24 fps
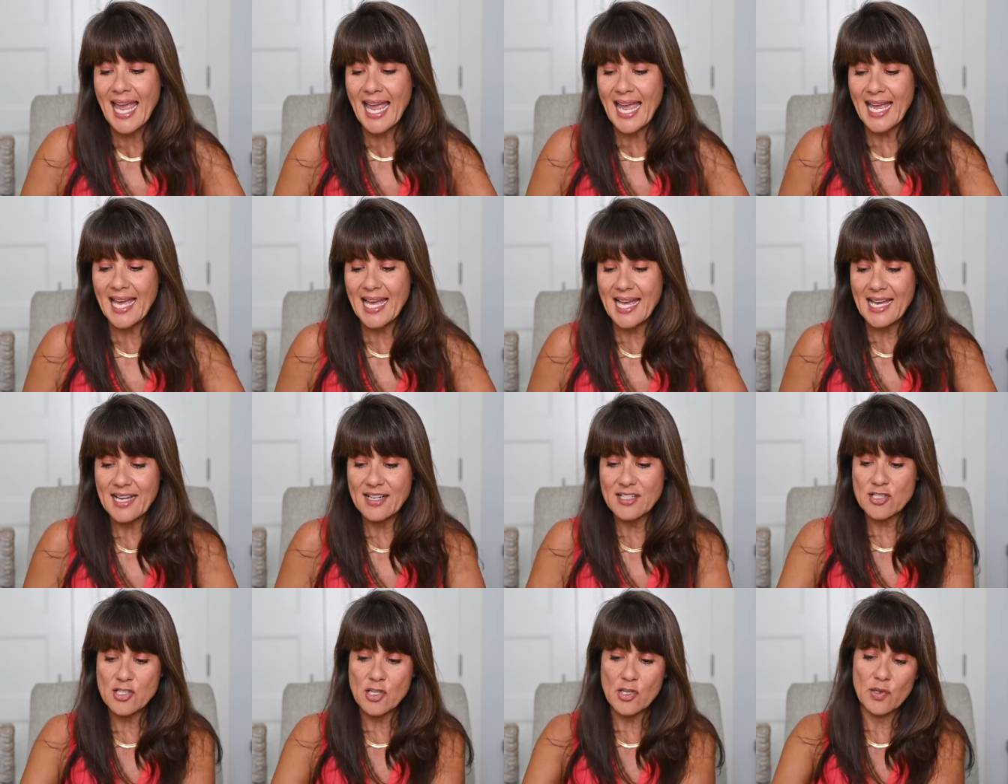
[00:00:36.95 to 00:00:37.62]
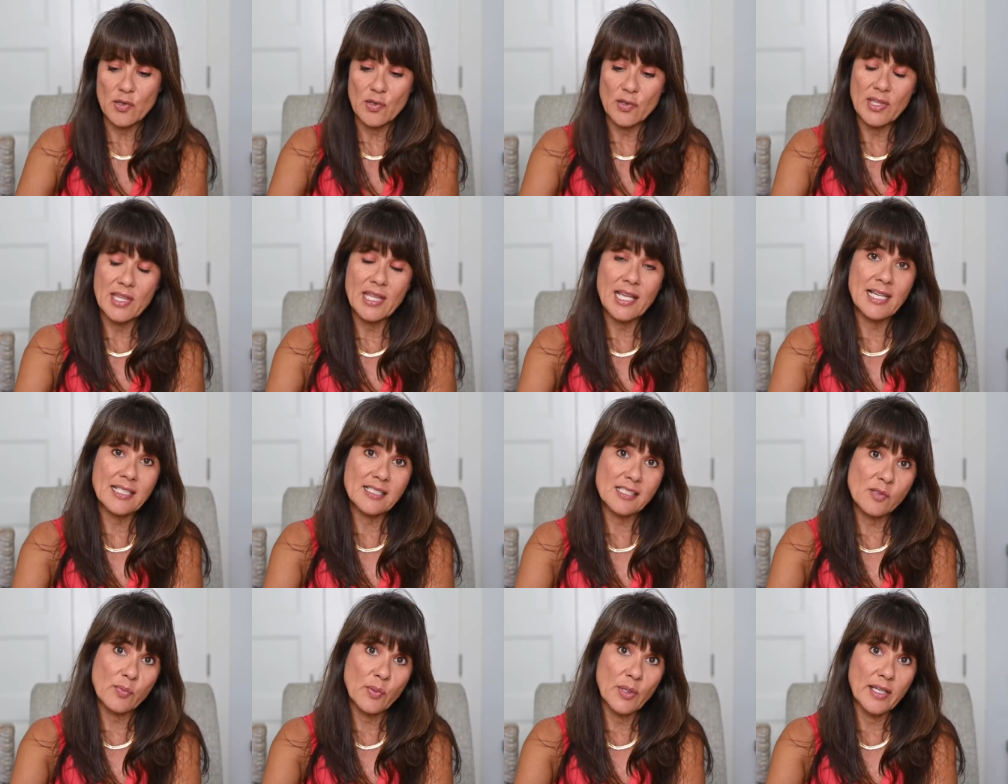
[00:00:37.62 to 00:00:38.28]
and so
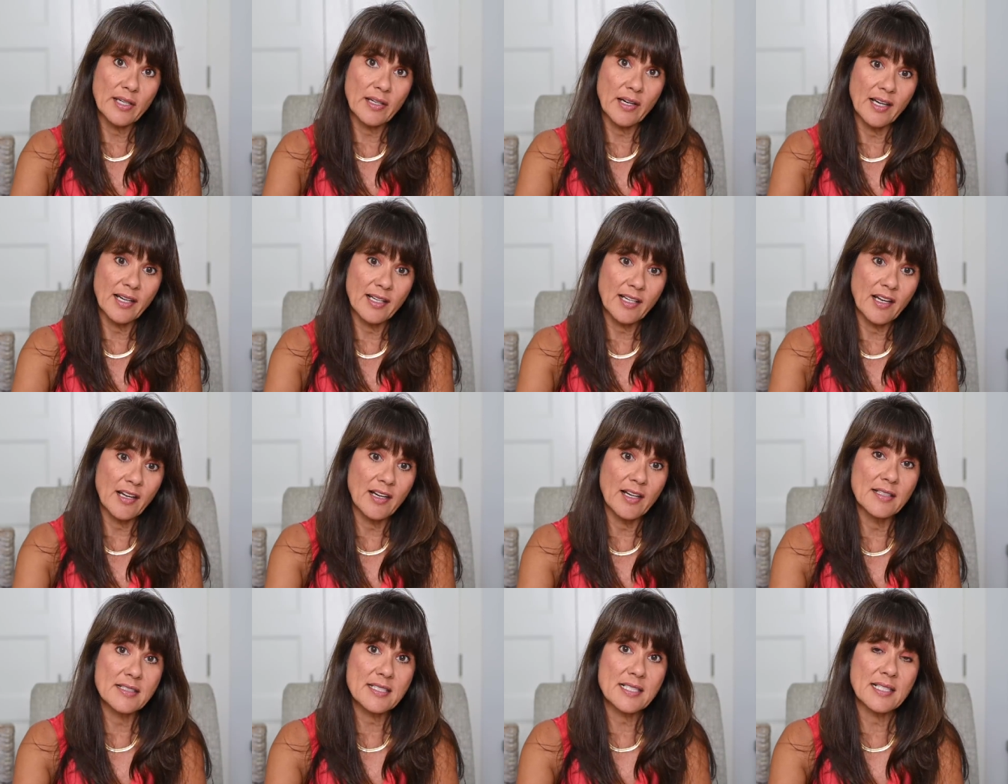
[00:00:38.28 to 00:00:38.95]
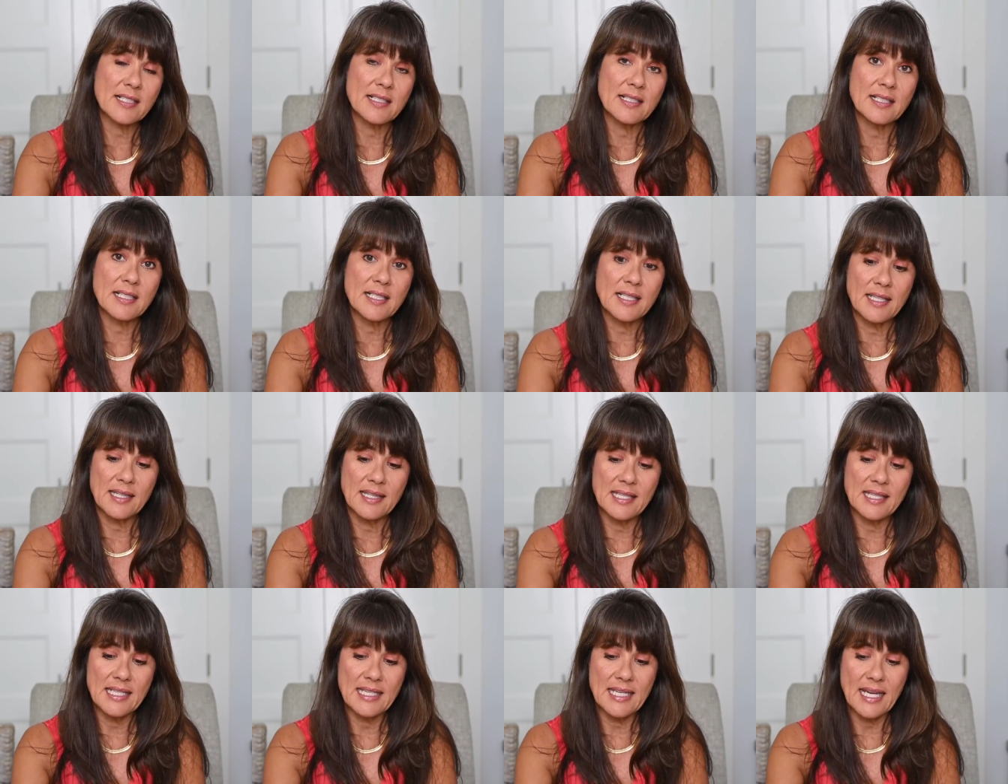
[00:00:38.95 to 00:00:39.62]
that's where I got
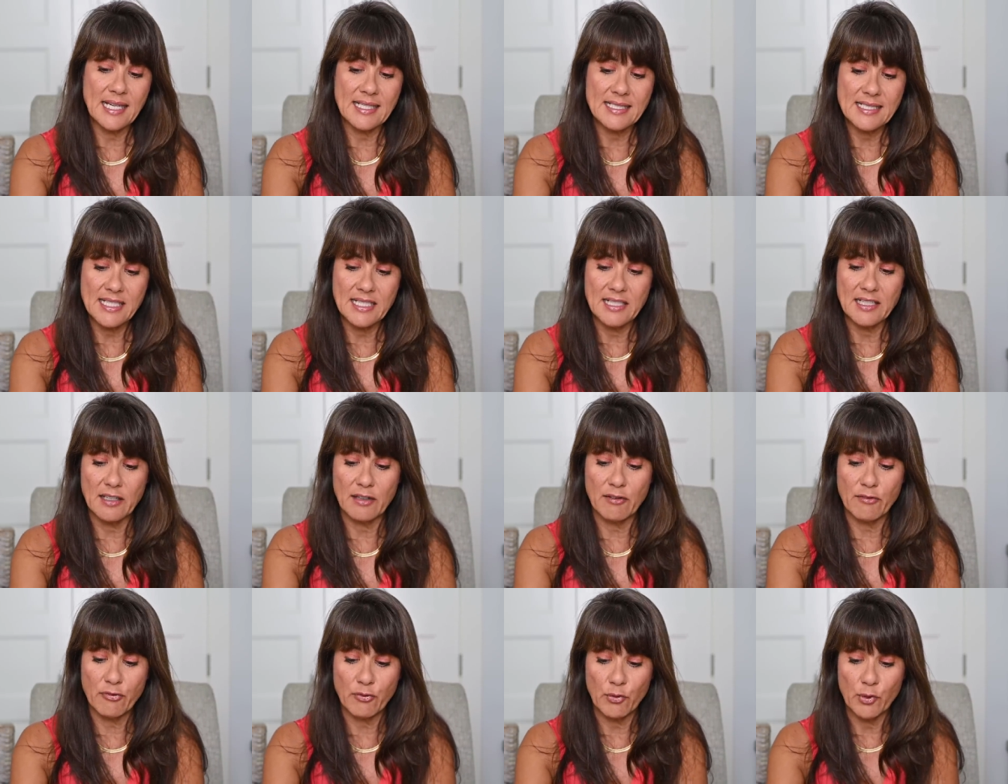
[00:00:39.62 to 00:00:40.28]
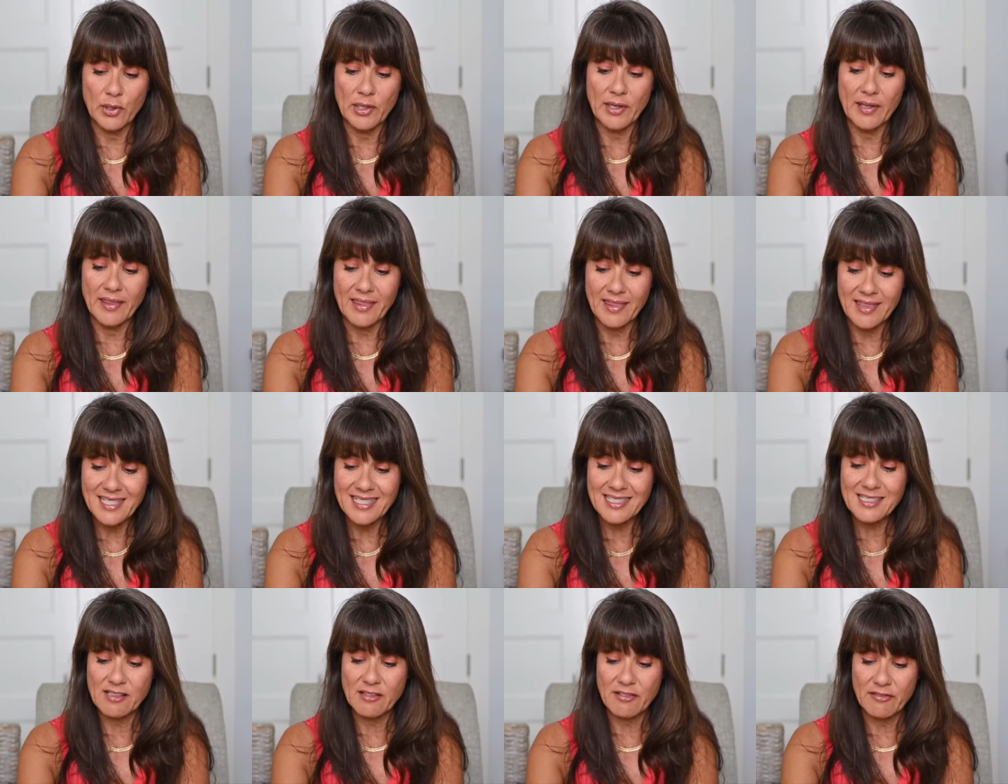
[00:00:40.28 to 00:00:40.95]
the idea for
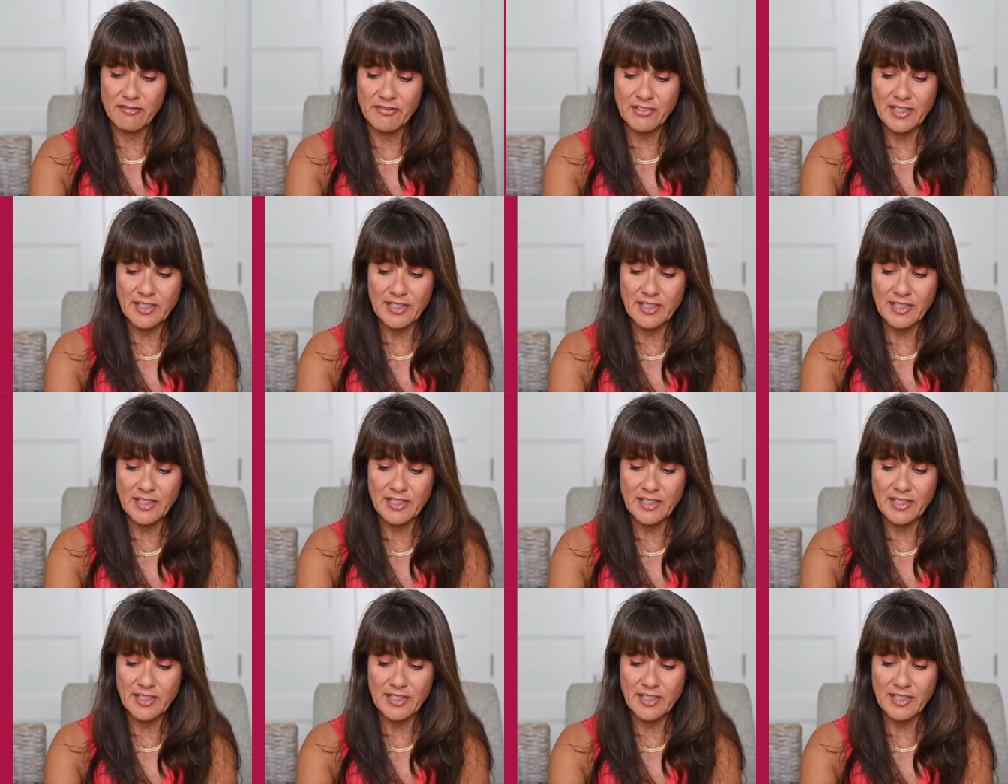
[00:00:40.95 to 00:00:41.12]
this uh,